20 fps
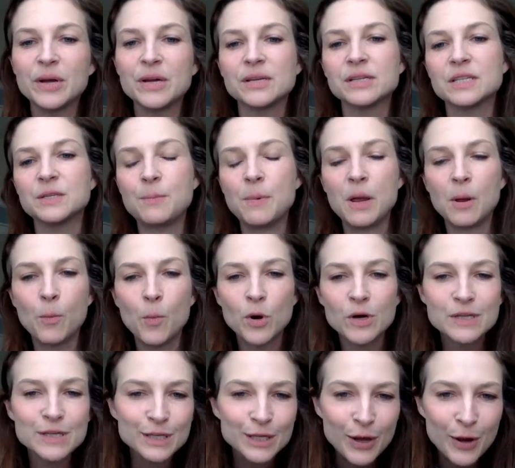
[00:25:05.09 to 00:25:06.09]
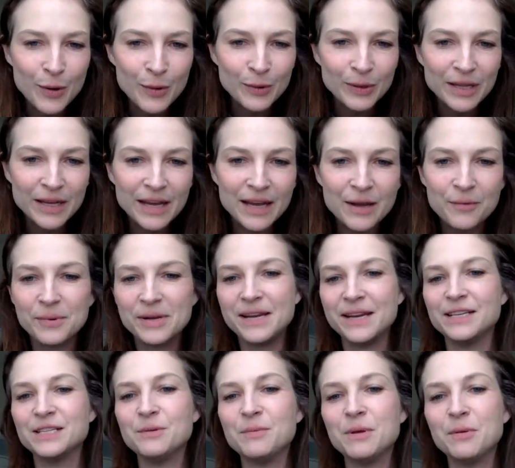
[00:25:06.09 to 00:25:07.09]
speak more slowly. We need
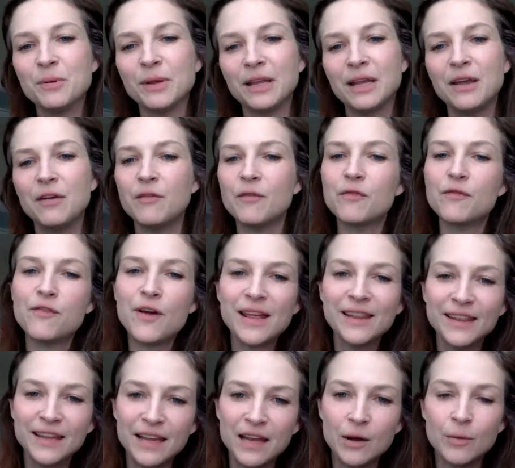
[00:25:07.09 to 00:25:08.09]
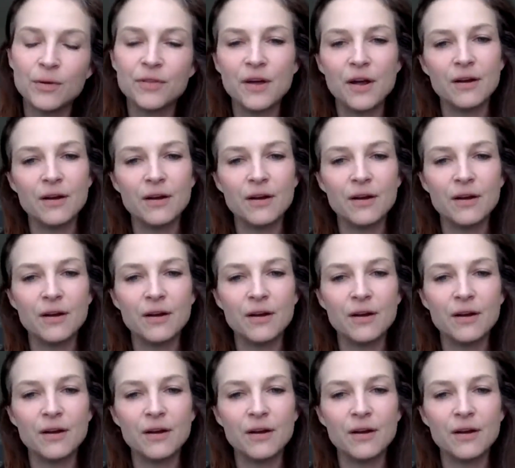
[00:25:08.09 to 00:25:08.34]
to be really friendly with our